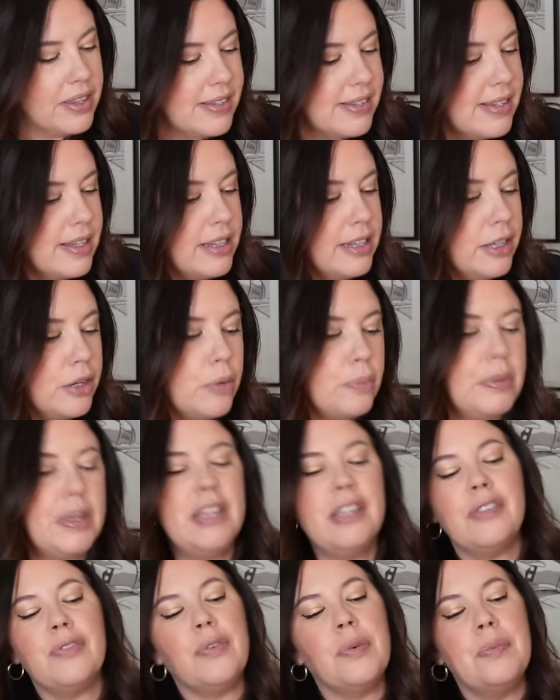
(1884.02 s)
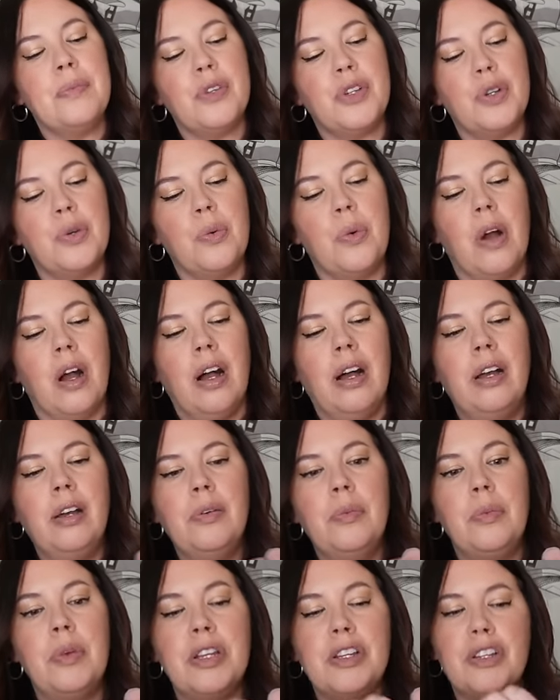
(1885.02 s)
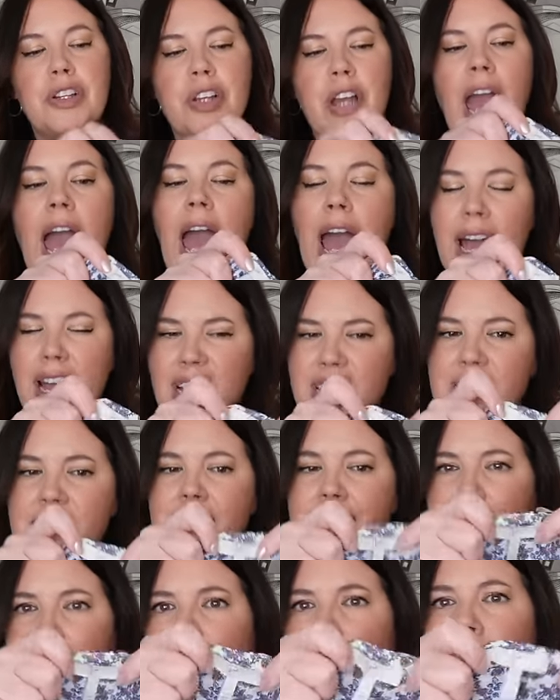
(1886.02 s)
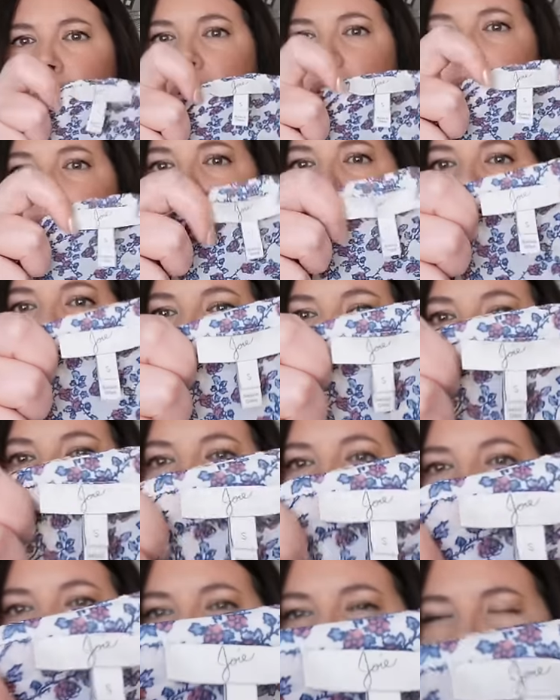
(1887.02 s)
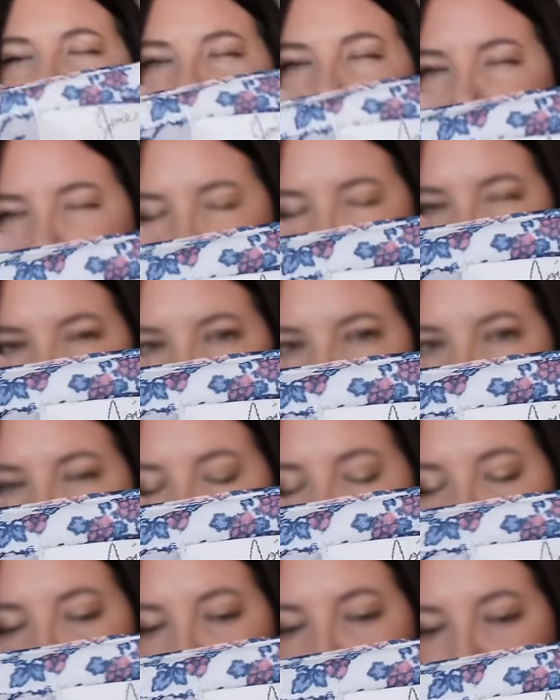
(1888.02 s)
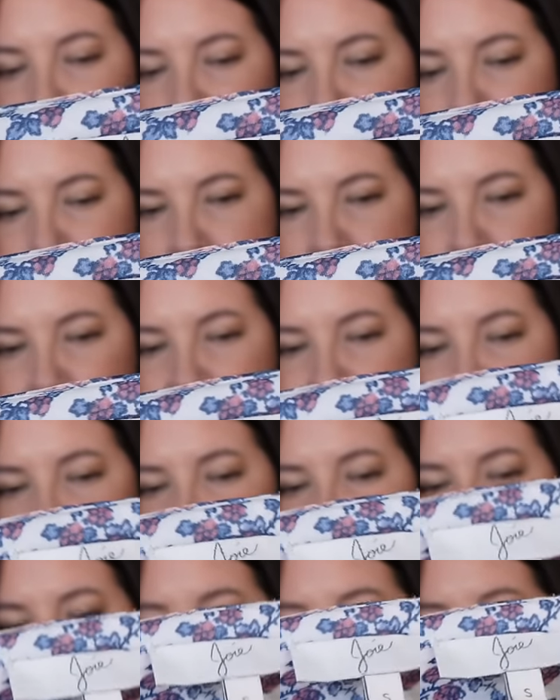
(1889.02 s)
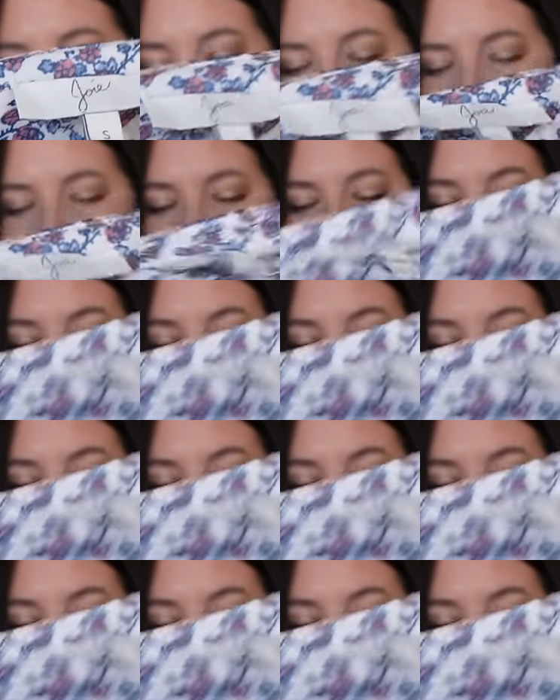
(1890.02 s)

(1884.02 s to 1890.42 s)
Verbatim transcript: this is a little piece from Joie, which has slowed down quite a bit. This is still a very expensive brand,